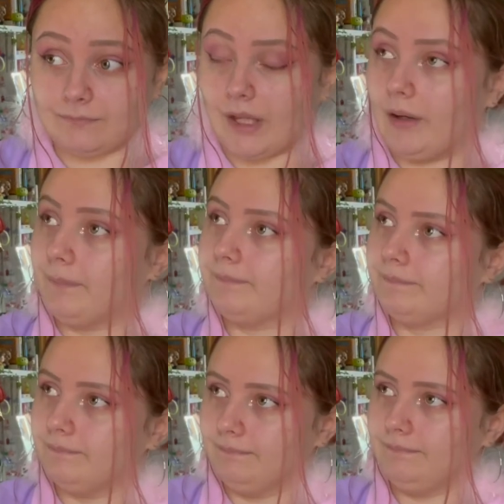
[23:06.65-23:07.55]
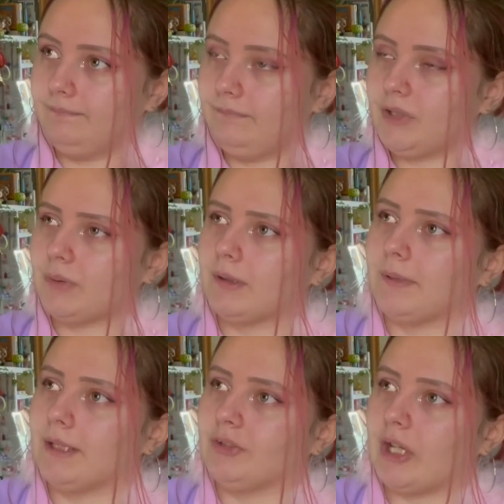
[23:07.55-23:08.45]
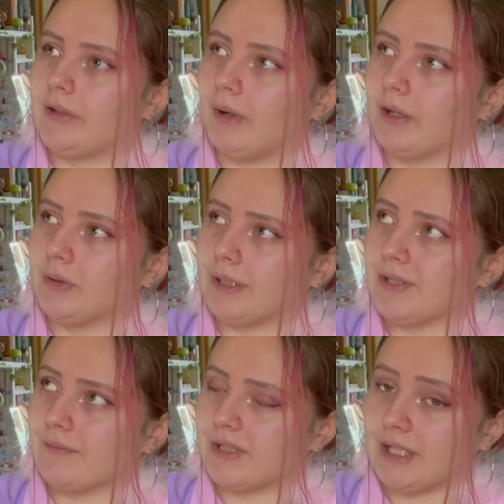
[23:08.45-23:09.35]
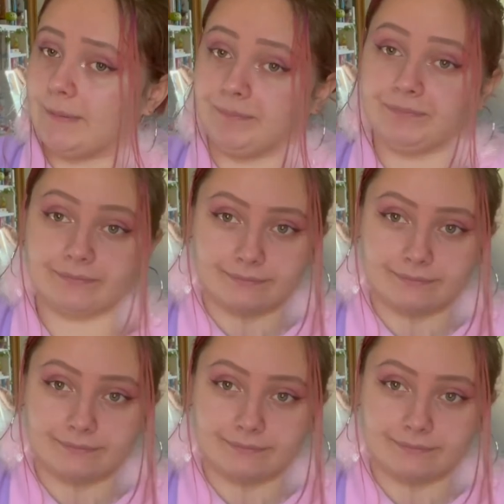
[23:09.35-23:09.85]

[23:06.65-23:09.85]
No, this would have been January 2017,